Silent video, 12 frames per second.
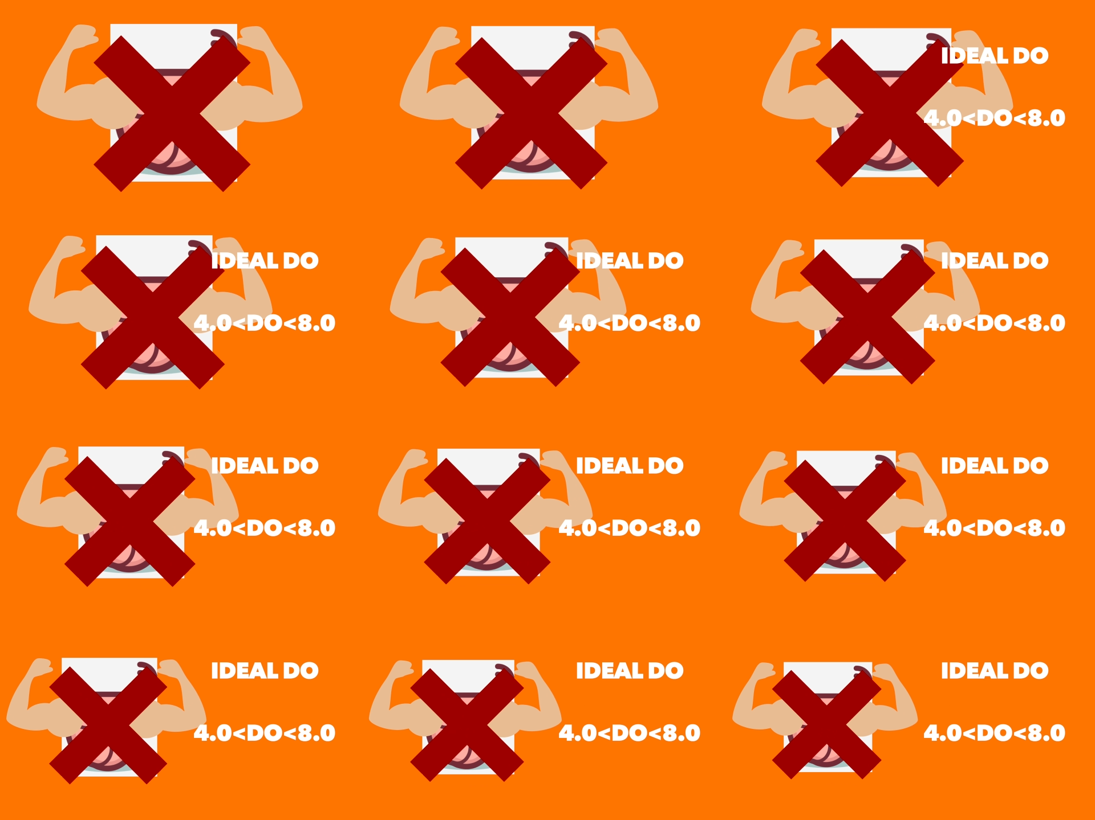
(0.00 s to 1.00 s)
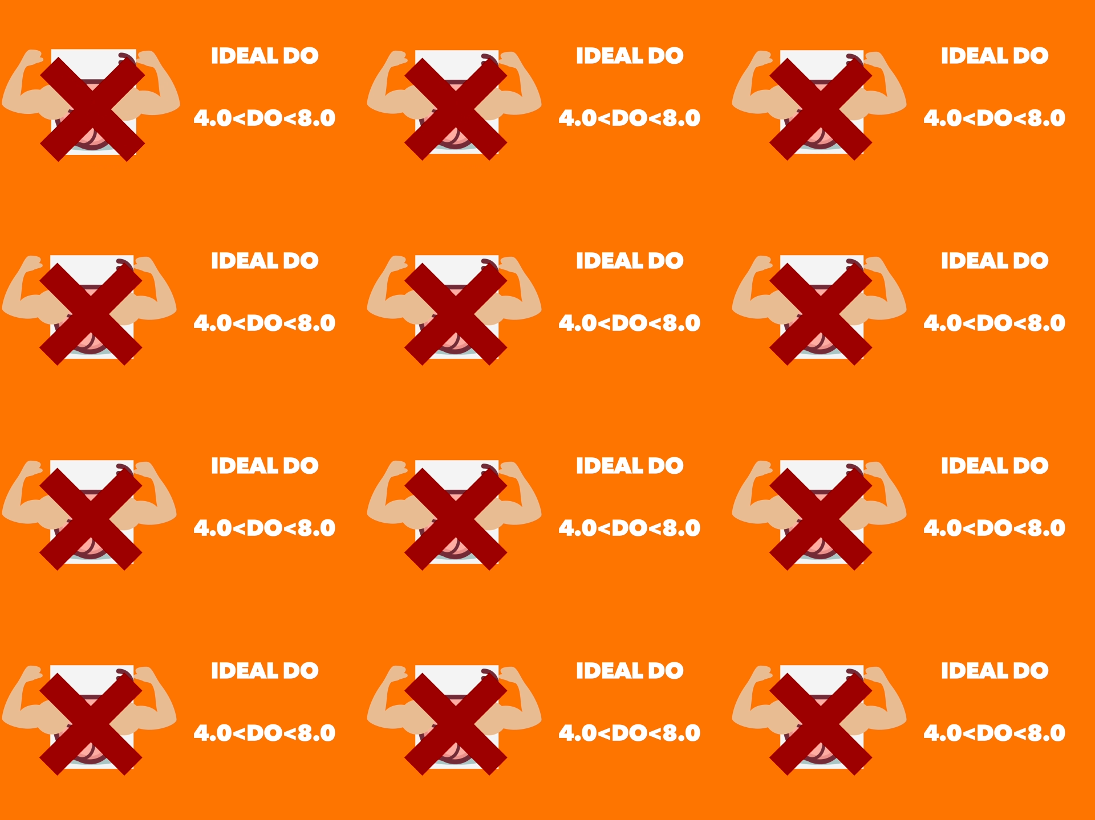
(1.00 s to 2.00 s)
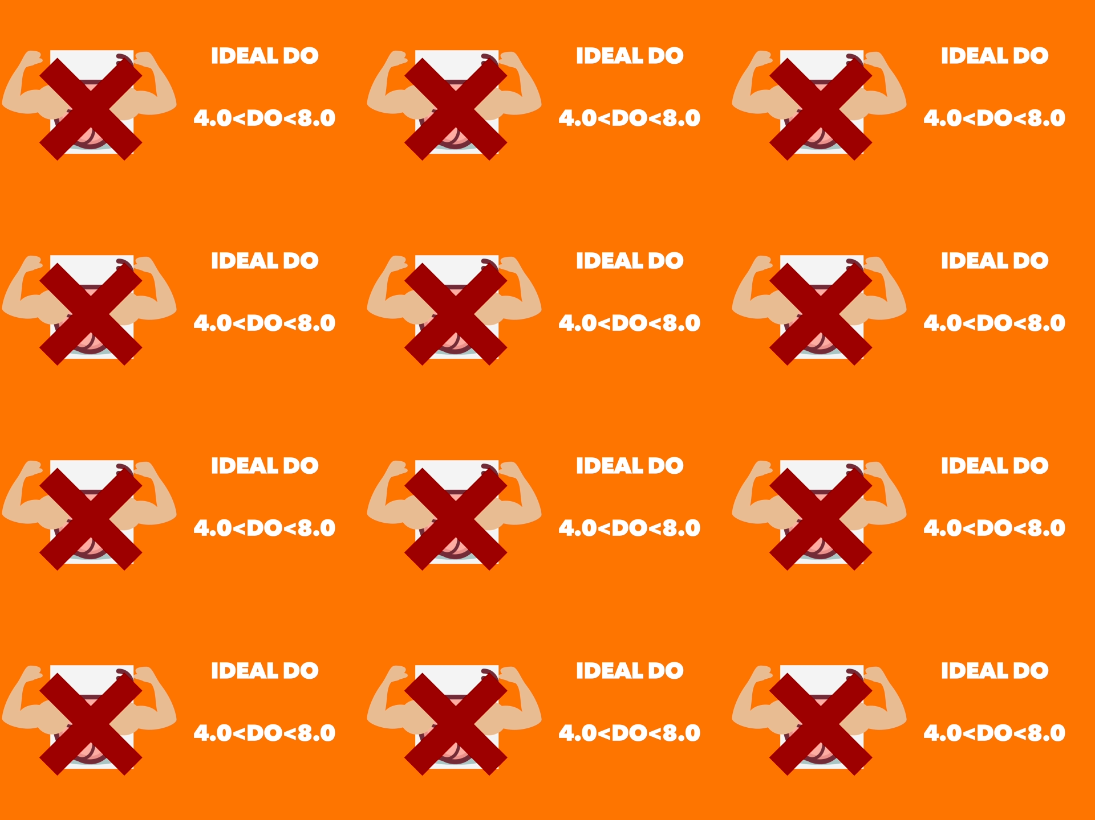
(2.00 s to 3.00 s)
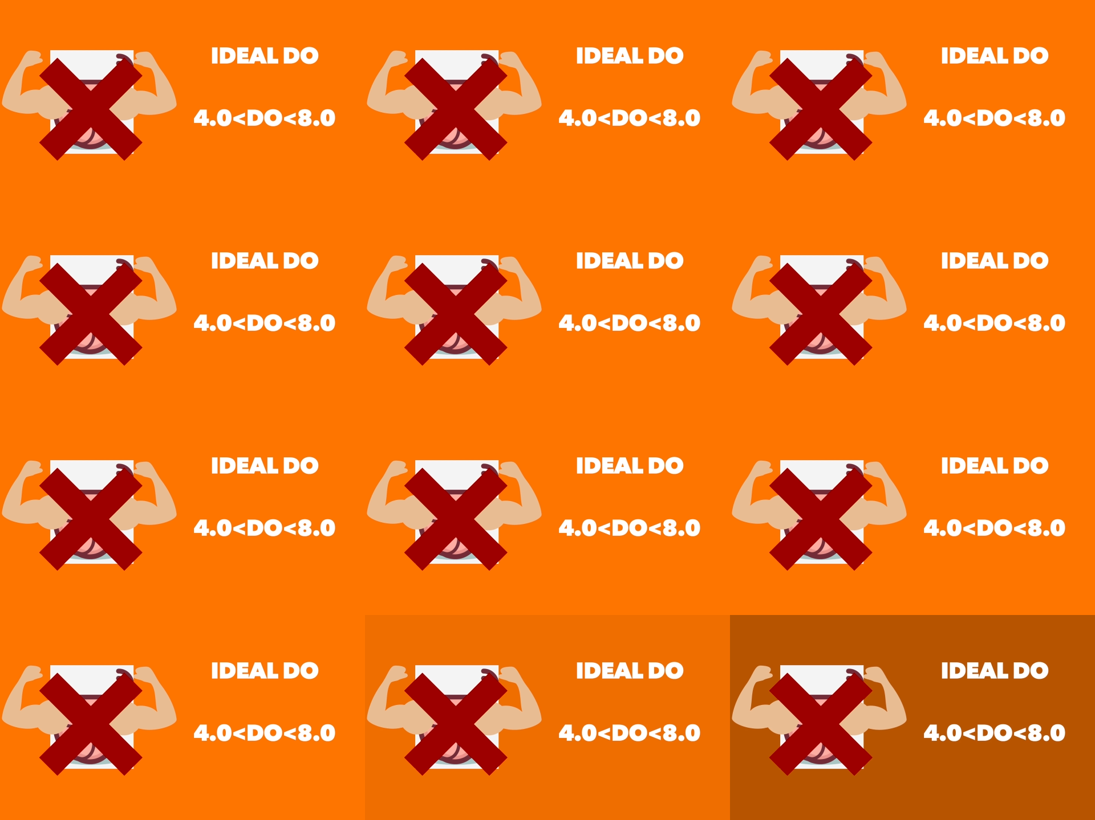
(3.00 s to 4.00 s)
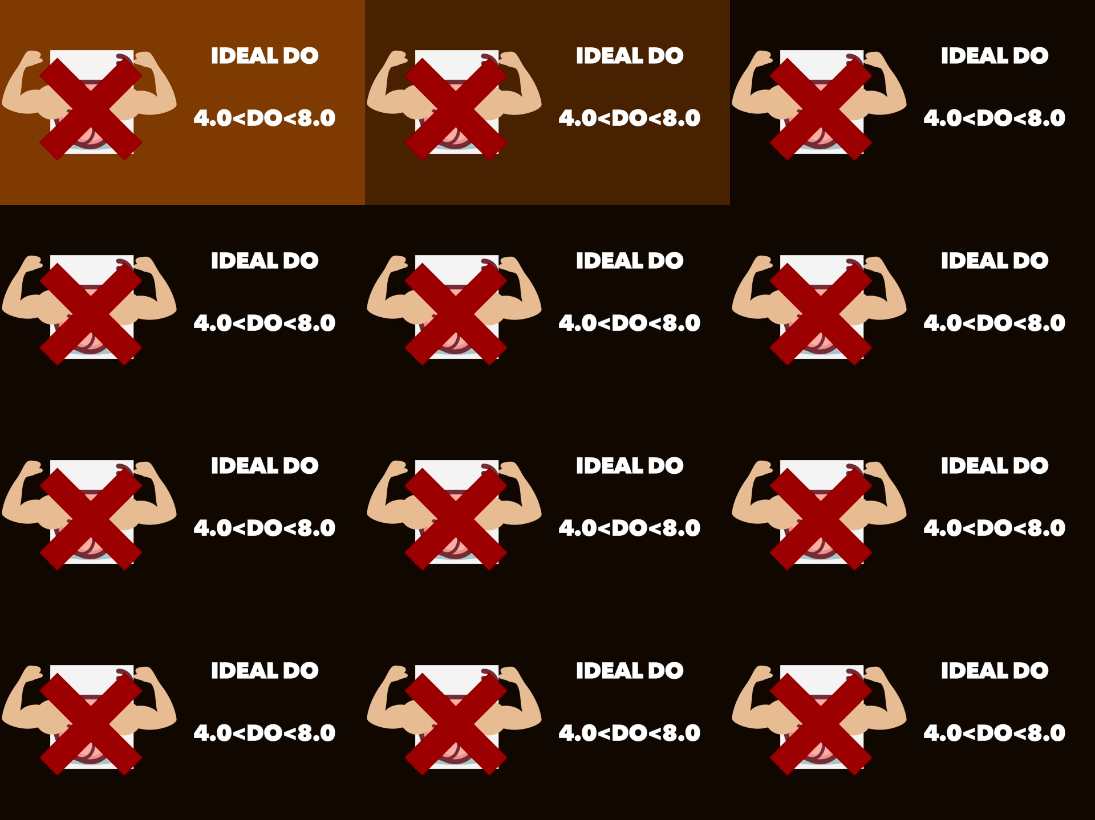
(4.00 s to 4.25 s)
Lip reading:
(no speaker visible)